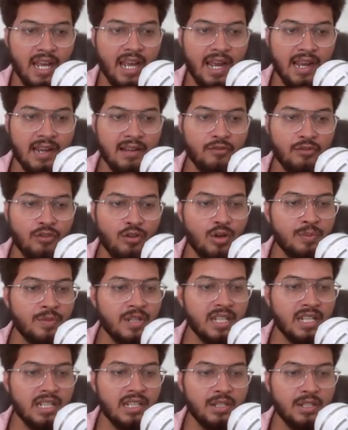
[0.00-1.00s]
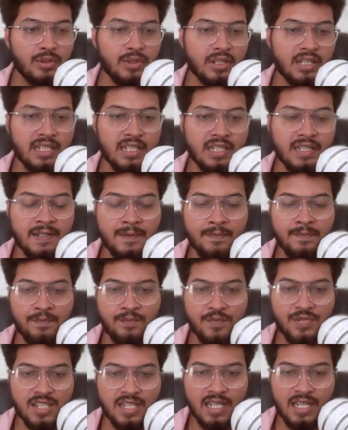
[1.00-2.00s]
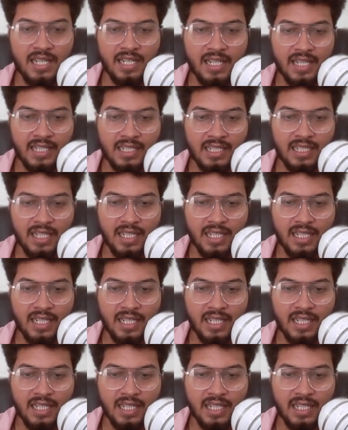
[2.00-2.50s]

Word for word: and from here you can select